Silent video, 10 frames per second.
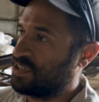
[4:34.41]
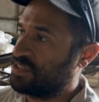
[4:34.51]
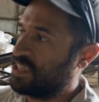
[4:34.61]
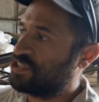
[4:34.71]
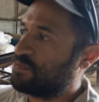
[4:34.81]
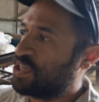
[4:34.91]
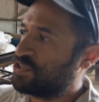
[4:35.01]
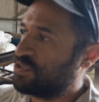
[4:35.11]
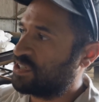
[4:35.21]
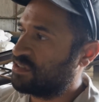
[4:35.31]

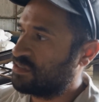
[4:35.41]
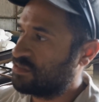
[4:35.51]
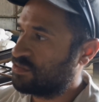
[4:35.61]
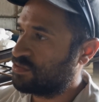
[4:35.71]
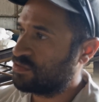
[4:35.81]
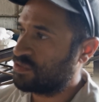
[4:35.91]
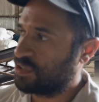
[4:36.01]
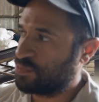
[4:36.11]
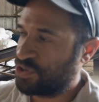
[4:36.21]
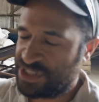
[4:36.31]
Densimetric,
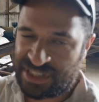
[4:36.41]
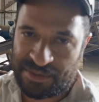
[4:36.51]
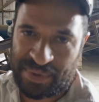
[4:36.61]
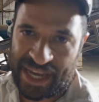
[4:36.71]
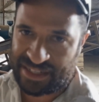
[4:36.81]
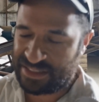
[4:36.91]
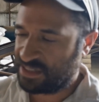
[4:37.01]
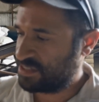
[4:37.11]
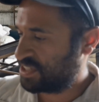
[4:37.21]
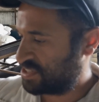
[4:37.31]
the boys then bag it into
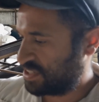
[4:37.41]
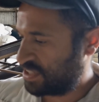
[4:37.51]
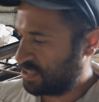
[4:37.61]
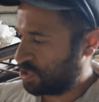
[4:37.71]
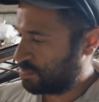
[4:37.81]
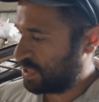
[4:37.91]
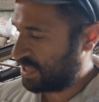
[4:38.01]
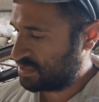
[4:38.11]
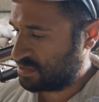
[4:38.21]
the 60 kilo bags,